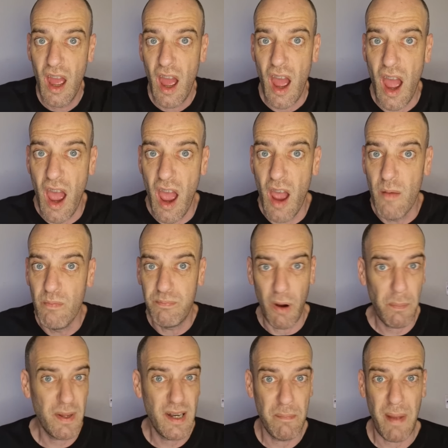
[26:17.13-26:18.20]

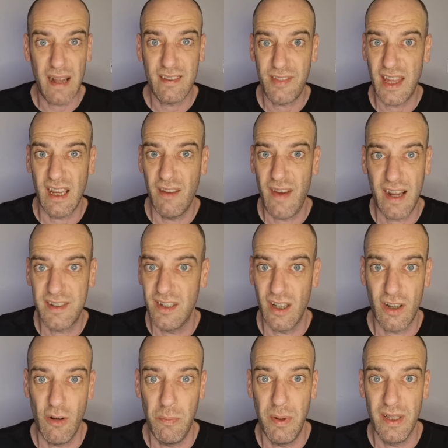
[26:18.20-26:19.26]
Probably the best thing I've had in
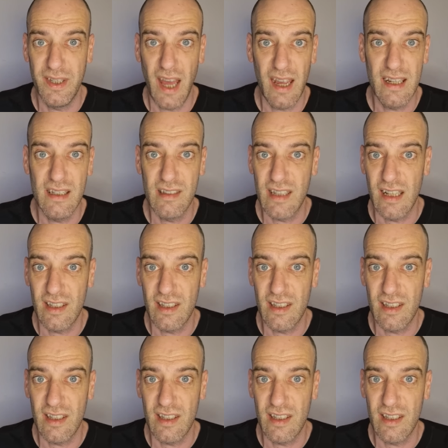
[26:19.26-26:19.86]
a couple of days.